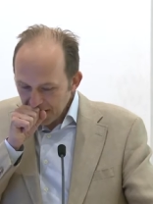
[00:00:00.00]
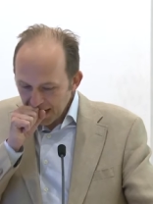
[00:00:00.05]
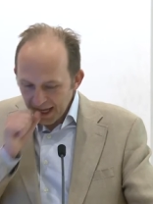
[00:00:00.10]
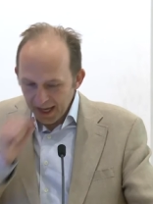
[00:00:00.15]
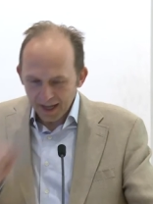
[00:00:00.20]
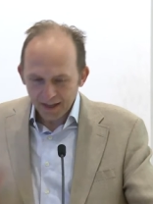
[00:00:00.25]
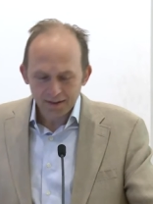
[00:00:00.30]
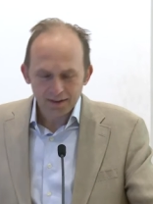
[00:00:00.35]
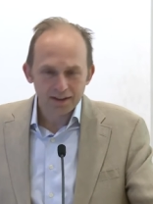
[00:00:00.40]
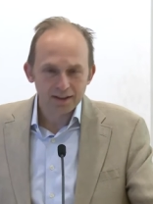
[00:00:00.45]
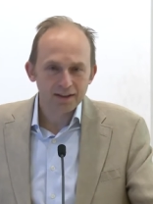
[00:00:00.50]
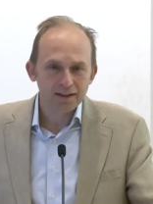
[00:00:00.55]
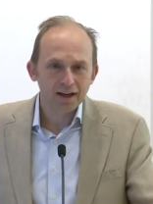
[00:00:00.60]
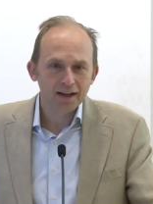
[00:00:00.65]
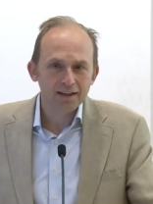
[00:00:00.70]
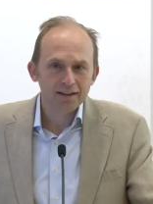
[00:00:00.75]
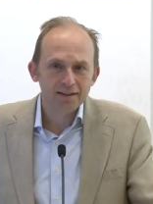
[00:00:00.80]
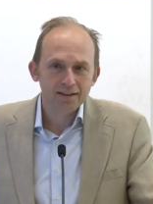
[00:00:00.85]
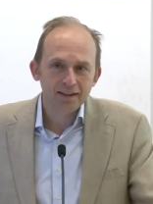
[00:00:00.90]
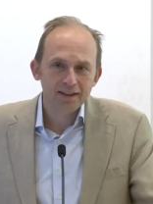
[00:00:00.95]
And in
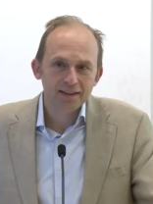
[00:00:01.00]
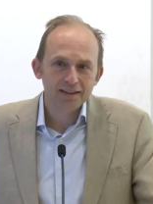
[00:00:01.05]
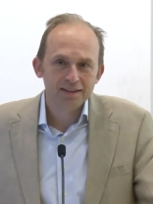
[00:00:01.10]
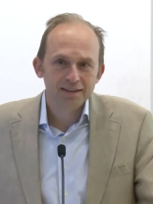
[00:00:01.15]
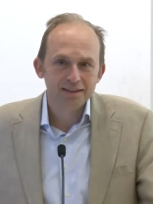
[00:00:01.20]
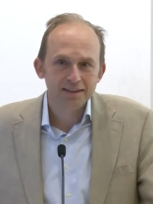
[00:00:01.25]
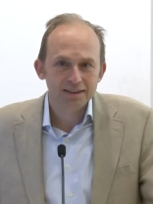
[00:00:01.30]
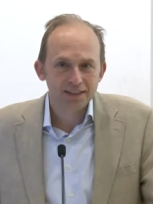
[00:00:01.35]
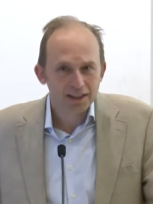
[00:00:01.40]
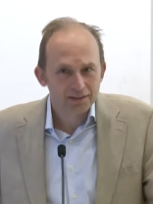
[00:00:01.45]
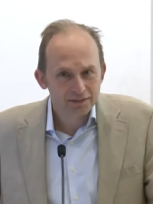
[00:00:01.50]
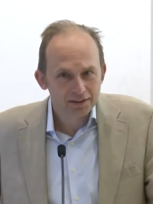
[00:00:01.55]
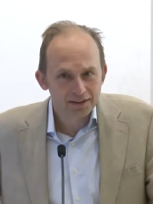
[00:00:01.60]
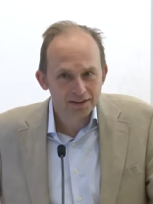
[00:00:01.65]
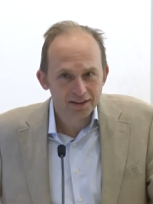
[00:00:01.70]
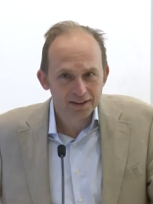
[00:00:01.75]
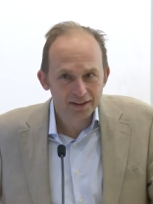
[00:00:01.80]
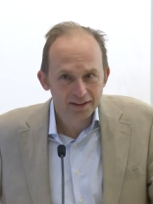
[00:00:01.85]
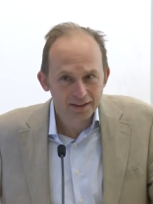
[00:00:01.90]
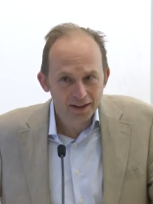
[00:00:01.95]

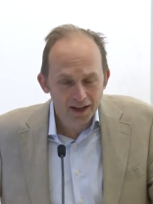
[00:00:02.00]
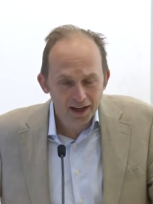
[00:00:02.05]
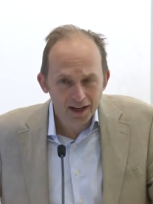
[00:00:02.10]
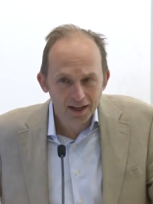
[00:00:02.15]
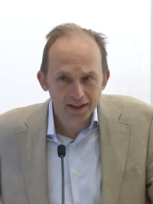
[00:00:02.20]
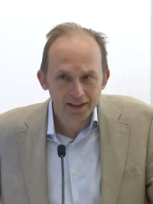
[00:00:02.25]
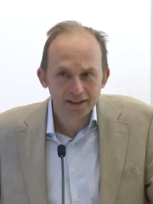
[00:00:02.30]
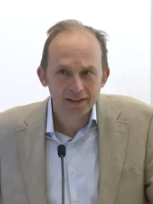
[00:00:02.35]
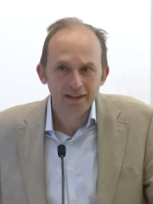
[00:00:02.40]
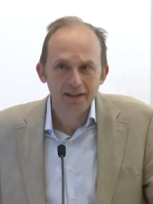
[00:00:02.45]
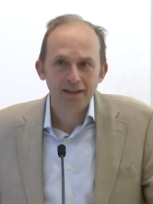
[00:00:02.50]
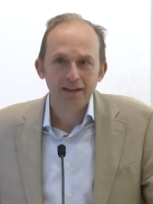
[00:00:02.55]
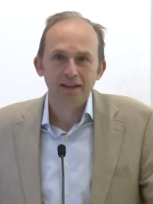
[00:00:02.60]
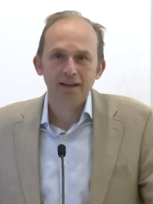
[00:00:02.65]
1979,